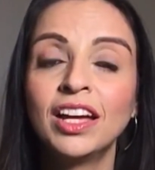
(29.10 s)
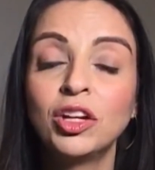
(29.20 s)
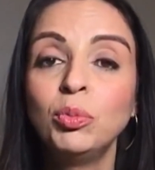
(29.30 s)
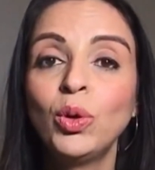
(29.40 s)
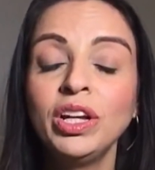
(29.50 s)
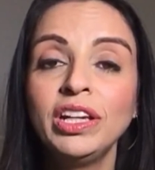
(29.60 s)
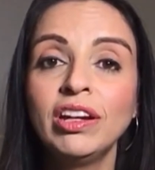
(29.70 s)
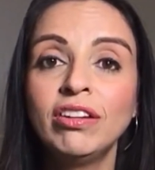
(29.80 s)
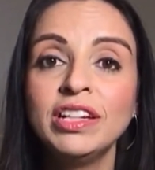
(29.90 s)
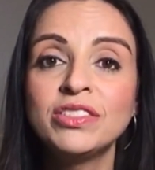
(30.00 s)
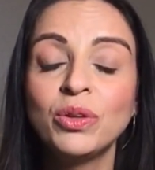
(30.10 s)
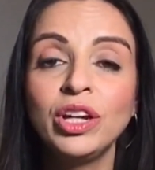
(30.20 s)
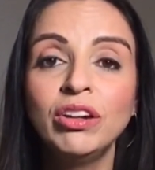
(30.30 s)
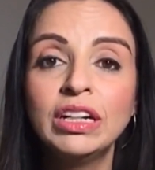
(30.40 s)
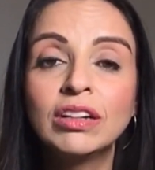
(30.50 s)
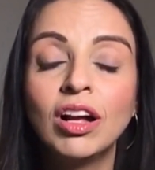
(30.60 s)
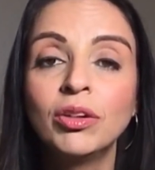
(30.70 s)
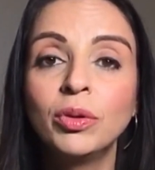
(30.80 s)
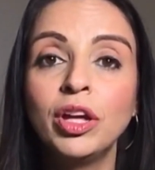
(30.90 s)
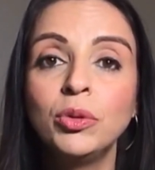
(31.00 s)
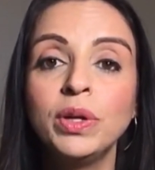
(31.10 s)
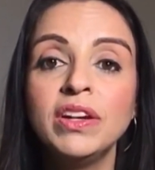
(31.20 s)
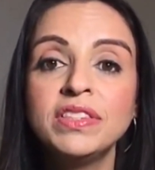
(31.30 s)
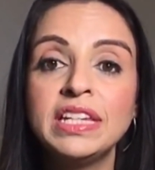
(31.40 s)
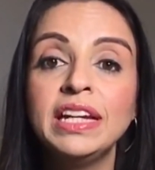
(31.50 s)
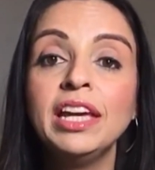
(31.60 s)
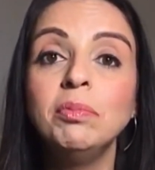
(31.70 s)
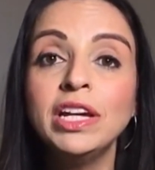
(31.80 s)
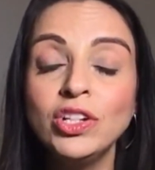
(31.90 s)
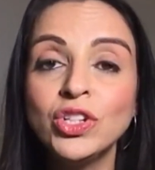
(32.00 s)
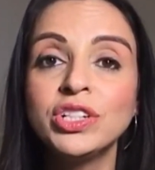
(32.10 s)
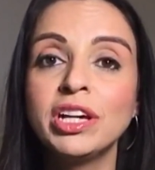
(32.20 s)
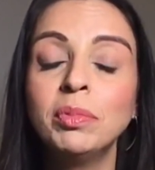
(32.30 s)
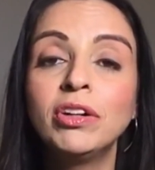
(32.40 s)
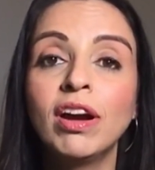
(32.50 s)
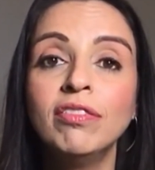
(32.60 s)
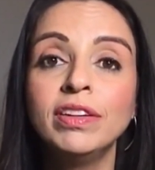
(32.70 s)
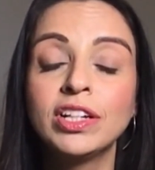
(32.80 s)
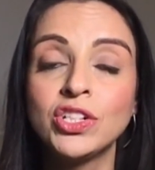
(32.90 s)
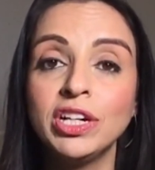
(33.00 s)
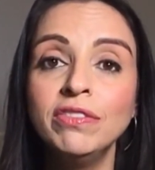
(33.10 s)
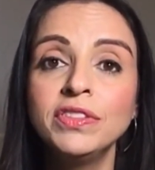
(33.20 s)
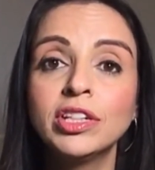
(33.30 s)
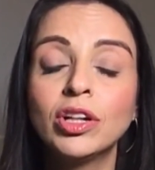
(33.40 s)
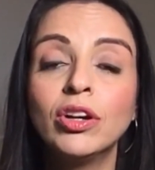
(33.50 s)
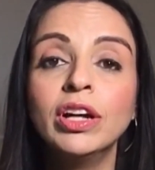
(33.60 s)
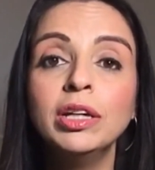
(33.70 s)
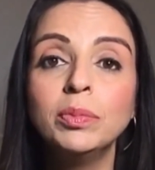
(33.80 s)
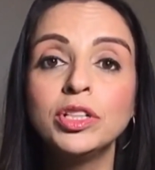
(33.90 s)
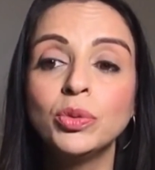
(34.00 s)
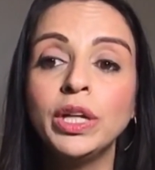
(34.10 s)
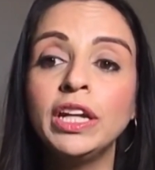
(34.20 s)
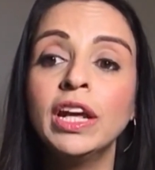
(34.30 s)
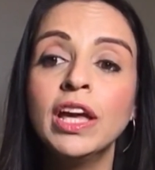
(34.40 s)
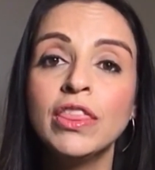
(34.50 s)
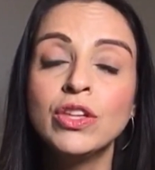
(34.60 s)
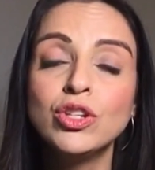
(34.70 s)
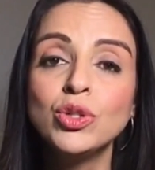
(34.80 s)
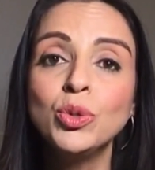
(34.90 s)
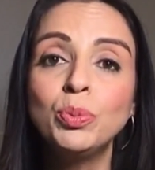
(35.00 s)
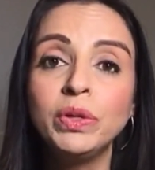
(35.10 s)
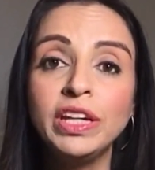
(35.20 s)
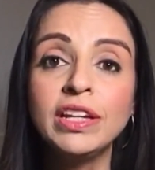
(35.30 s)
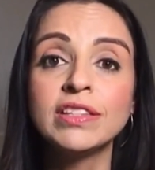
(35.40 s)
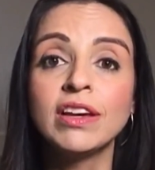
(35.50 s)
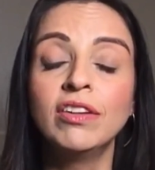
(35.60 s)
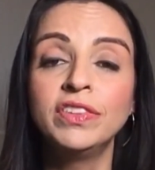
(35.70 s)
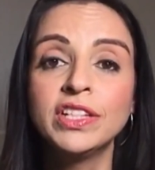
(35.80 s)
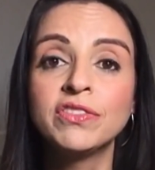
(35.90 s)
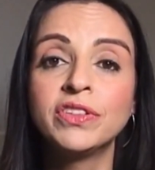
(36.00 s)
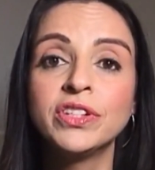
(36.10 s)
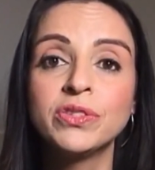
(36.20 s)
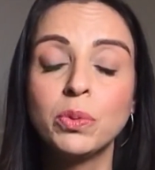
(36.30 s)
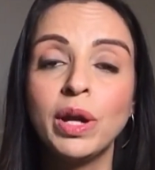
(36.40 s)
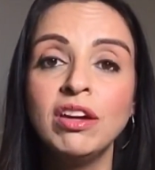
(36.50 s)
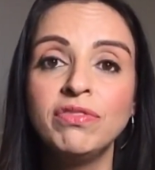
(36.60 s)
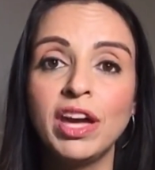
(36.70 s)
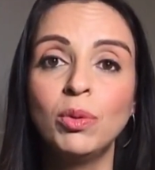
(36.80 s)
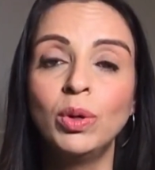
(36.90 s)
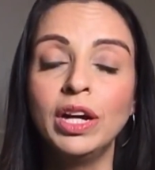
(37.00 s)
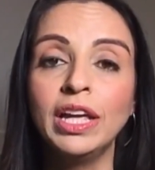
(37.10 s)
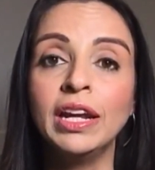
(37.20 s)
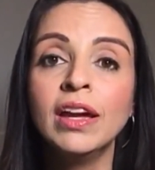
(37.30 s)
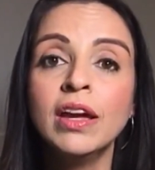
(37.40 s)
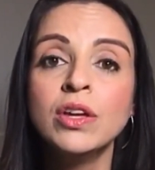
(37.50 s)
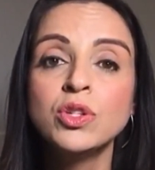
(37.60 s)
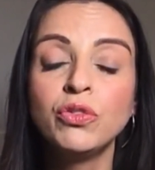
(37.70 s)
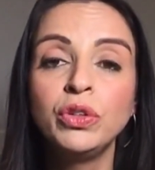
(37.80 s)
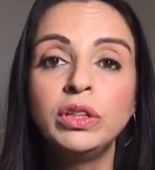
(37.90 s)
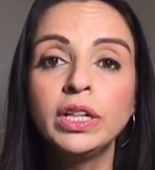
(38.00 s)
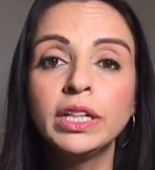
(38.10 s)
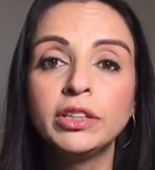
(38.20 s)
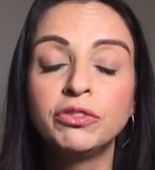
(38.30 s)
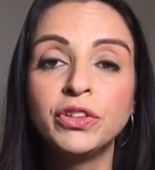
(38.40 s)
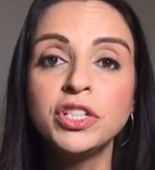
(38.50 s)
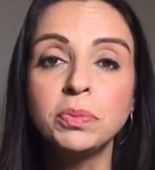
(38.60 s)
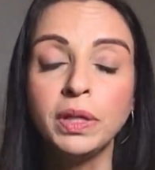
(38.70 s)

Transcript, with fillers: Good morning, Gary. So, here in Colorado, we have seen a major demographic shift occurring between the two peaks of this first wave that we're in. So, if you look at the first